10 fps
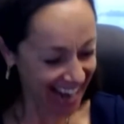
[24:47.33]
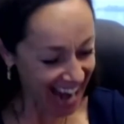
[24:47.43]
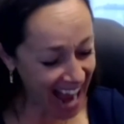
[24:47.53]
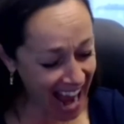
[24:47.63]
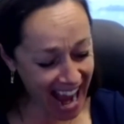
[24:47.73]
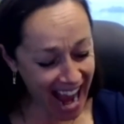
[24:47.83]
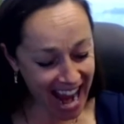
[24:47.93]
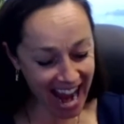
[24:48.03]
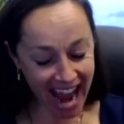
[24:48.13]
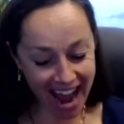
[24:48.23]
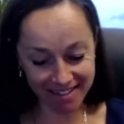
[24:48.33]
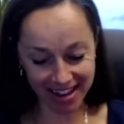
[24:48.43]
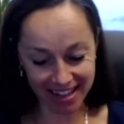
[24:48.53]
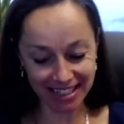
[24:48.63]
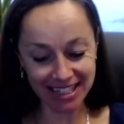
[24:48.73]
I
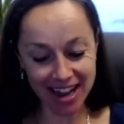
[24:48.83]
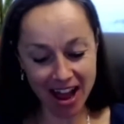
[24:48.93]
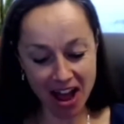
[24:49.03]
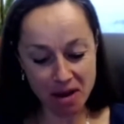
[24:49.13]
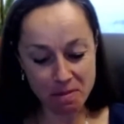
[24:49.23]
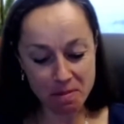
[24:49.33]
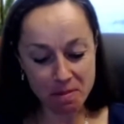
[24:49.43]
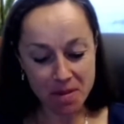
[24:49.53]
haven't. Um,